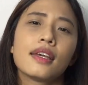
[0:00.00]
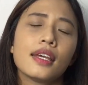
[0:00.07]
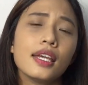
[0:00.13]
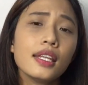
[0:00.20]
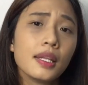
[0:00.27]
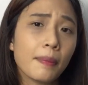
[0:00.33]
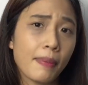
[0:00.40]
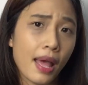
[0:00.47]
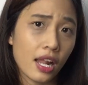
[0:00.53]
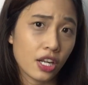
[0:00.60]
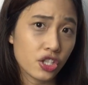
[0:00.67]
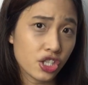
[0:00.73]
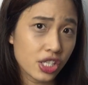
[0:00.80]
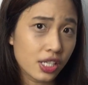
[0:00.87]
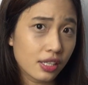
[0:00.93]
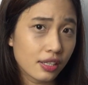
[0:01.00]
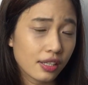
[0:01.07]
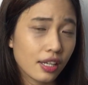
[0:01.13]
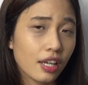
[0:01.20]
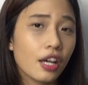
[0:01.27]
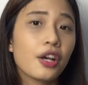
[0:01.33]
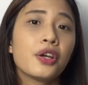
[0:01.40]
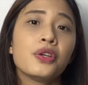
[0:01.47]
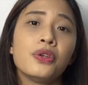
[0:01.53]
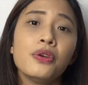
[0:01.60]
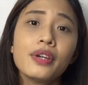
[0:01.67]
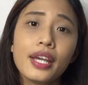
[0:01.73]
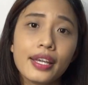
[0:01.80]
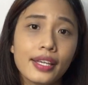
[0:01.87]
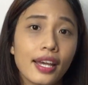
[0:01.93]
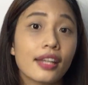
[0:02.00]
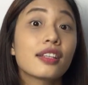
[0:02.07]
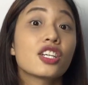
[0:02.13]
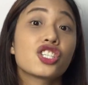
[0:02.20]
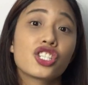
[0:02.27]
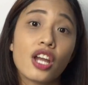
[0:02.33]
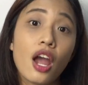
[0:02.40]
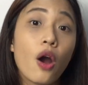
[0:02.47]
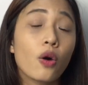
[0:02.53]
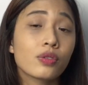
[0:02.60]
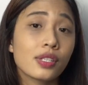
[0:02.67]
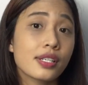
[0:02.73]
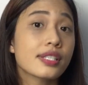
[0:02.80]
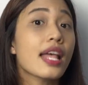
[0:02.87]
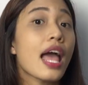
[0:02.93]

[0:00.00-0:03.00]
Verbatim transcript: In the balance sheet, you can get the shareholders'